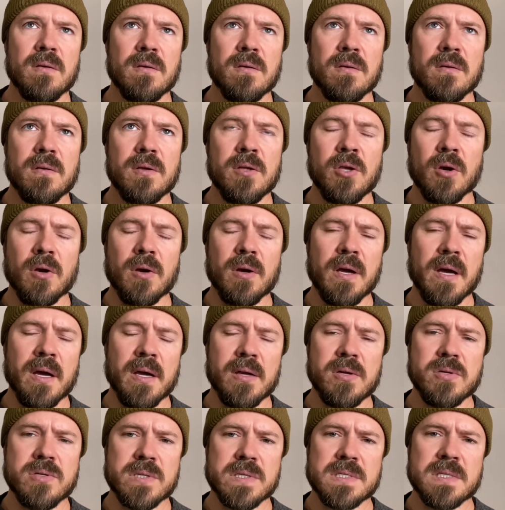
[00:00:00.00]
yard
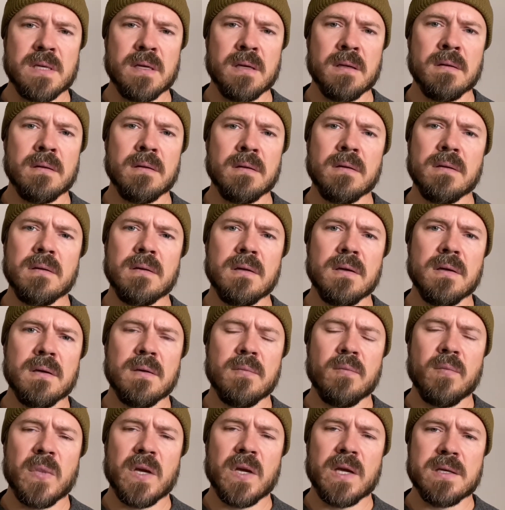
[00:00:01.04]
hydrants in
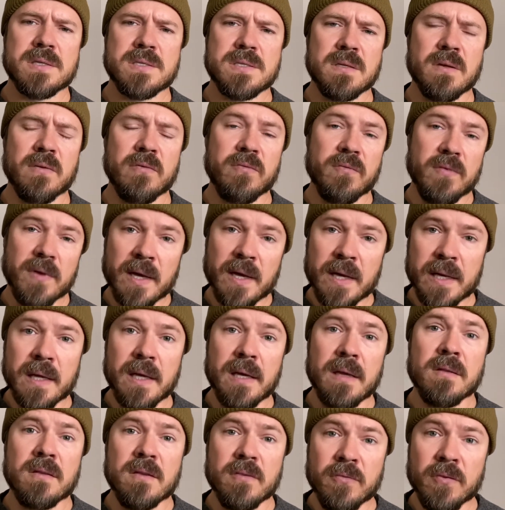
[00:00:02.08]
because of,
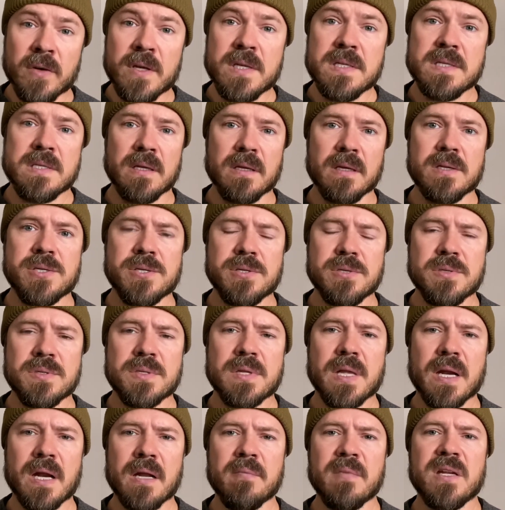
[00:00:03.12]
again, the freezing issues
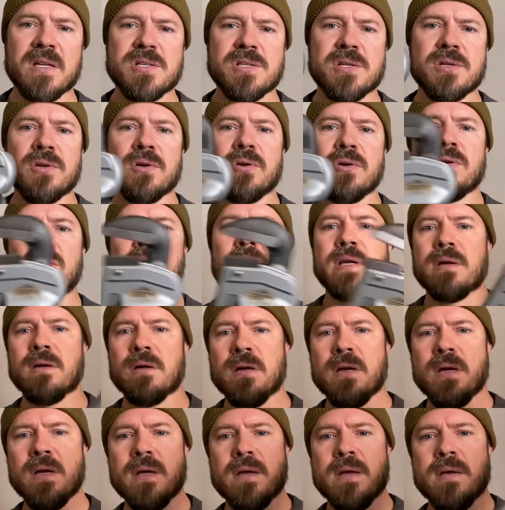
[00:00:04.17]
that I mentioned earlier.
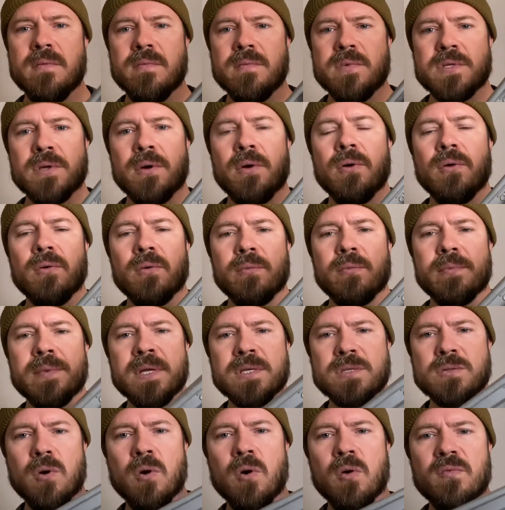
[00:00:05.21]
So this
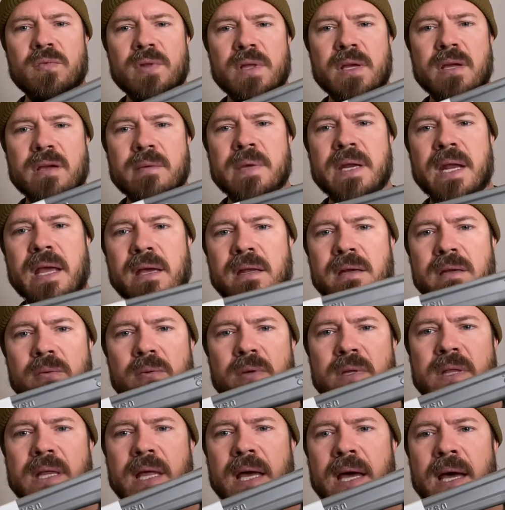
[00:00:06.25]
will hopefully come in handy
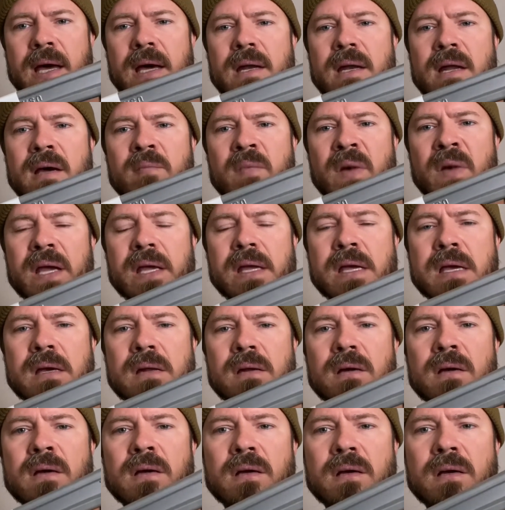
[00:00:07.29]
with that. I might get
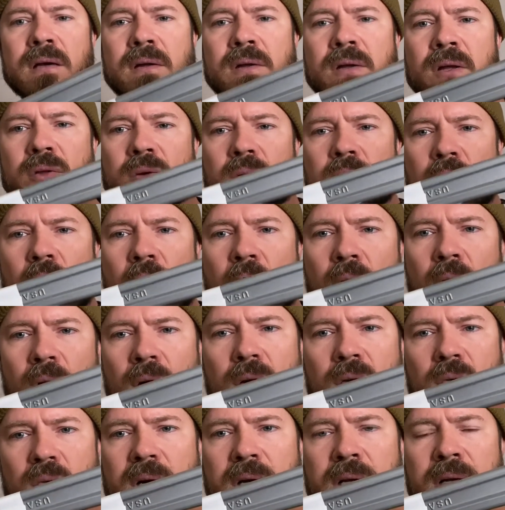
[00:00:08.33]
another longer
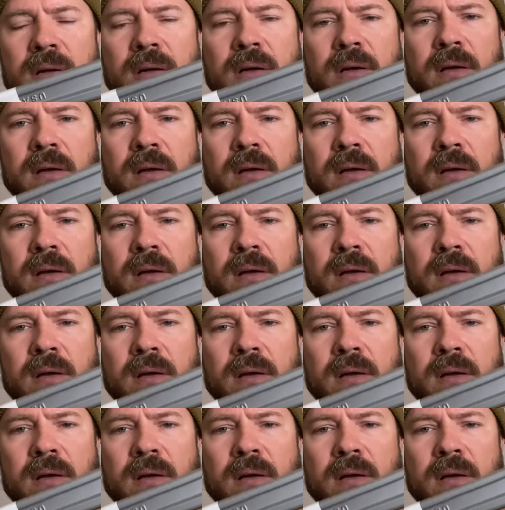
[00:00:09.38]
one.